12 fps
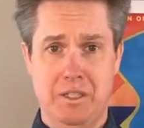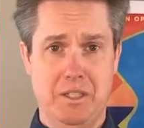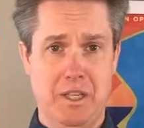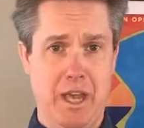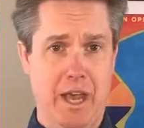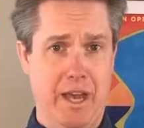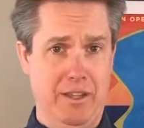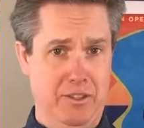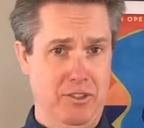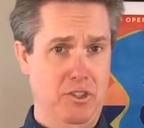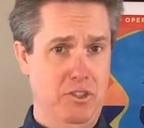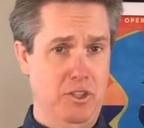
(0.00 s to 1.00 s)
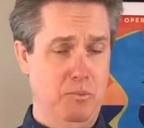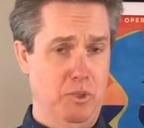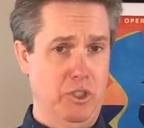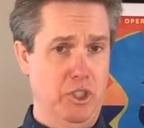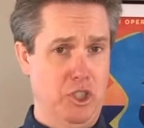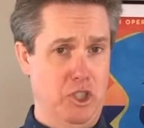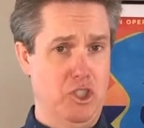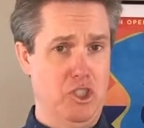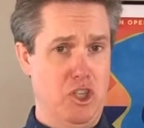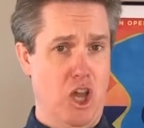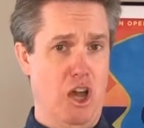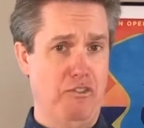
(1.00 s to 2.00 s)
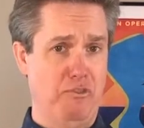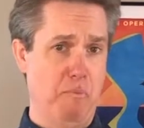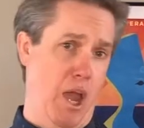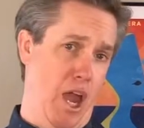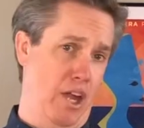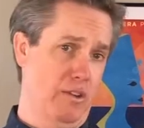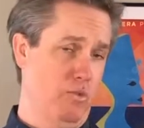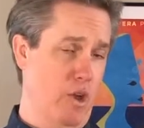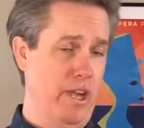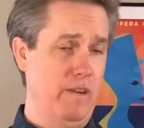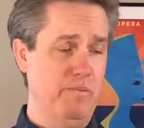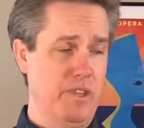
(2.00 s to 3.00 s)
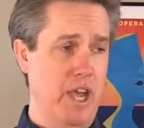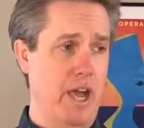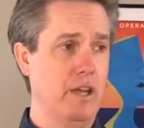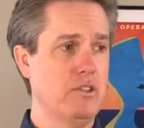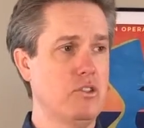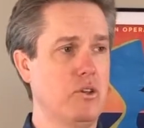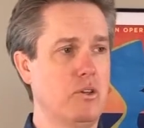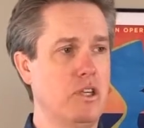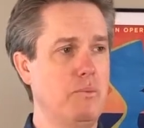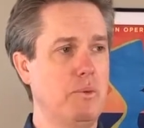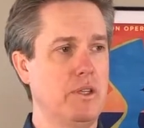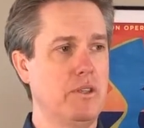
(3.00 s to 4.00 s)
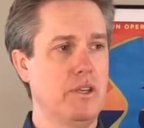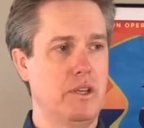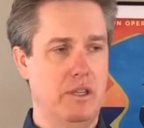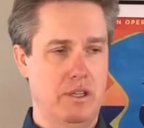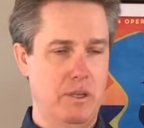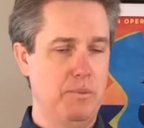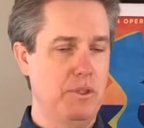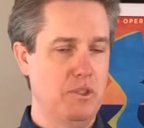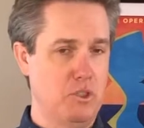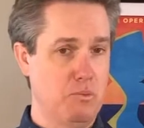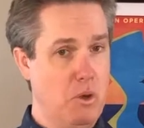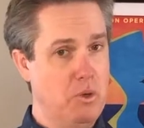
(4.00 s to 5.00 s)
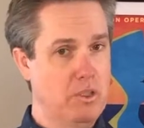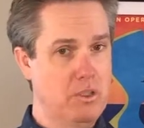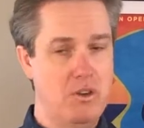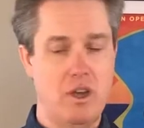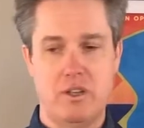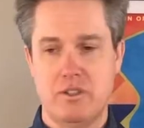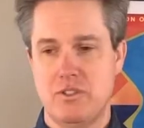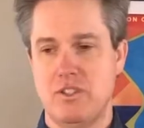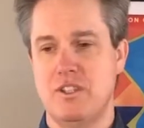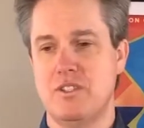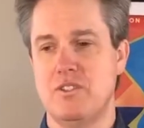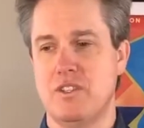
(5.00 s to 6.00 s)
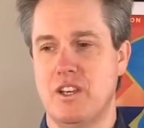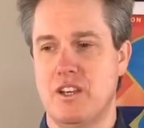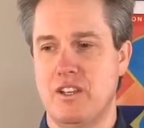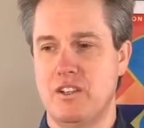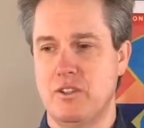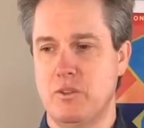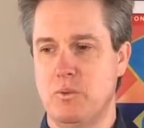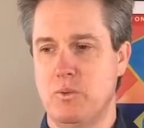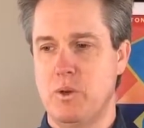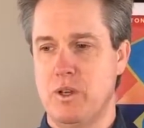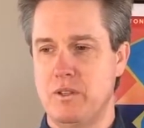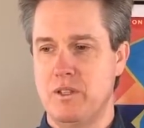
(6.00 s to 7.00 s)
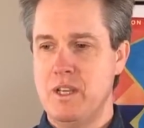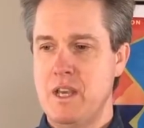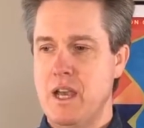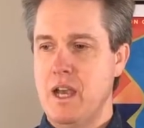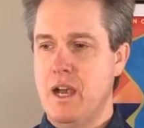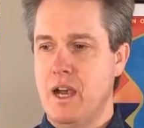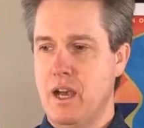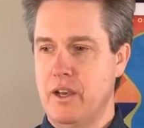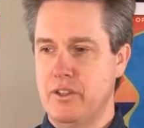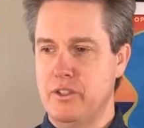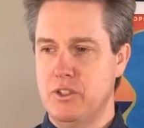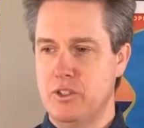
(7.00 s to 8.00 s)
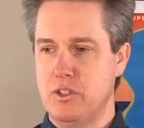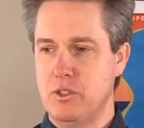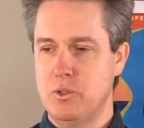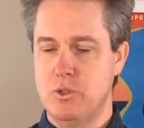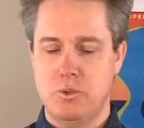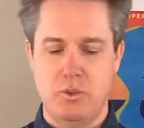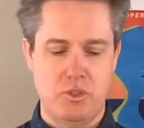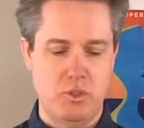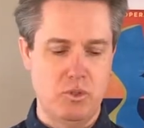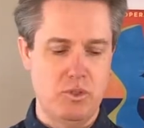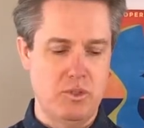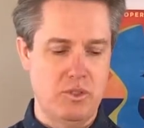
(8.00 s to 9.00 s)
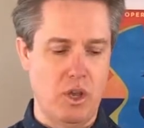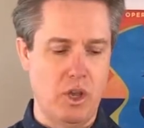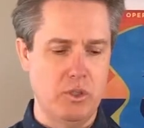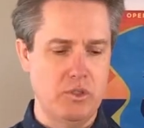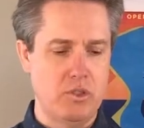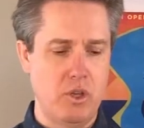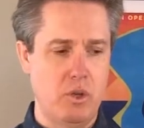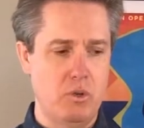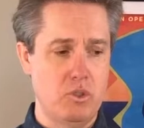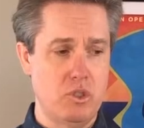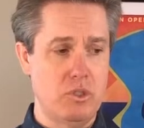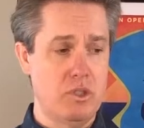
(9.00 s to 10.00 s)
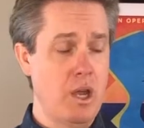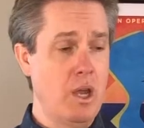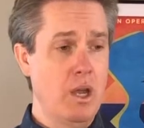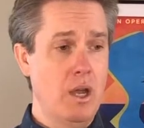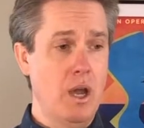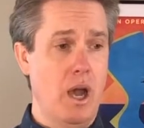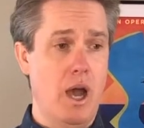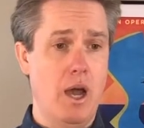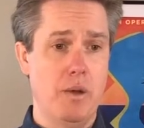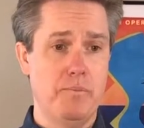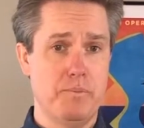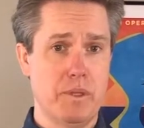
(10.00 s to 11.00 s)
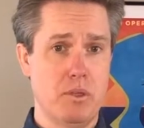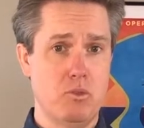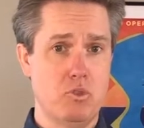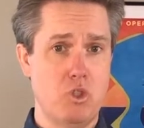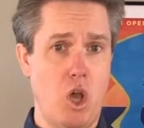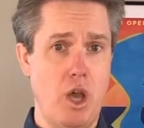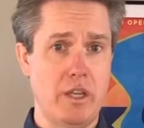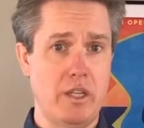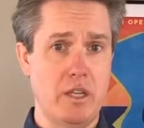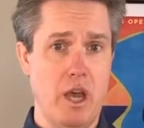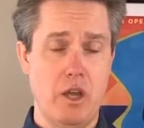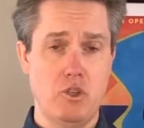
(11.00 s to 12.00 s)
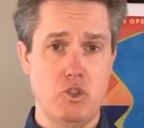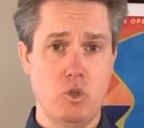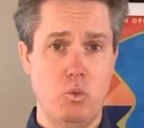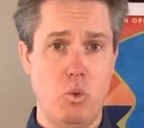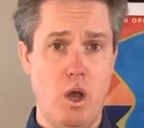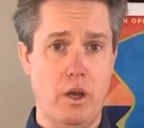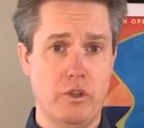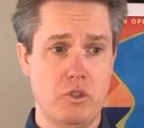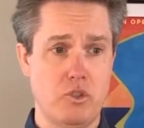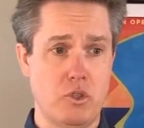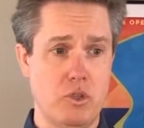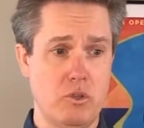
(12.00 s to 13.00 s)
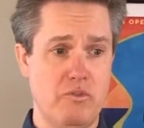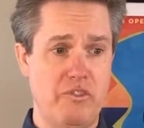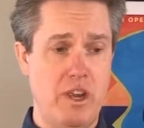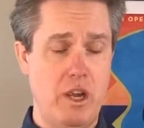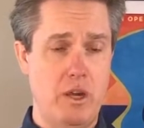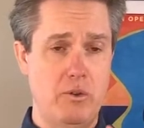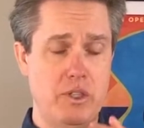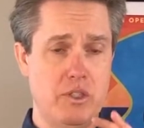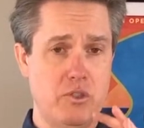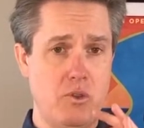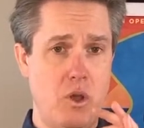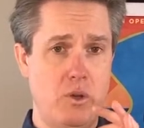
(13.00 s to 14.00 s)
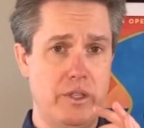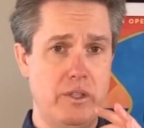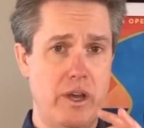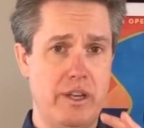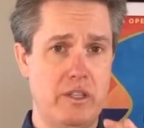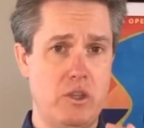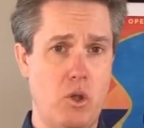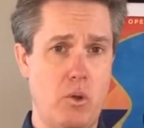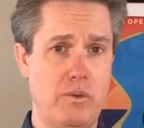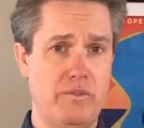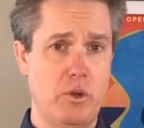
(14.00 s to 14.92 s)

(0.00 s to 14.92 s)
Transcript: Yeah, this is some really good stuff, man. Right? Yeah. So keeping the smoke in your lungs is another one that you can use with students. Also, just um, talking underwater, so you're very slowly letting go of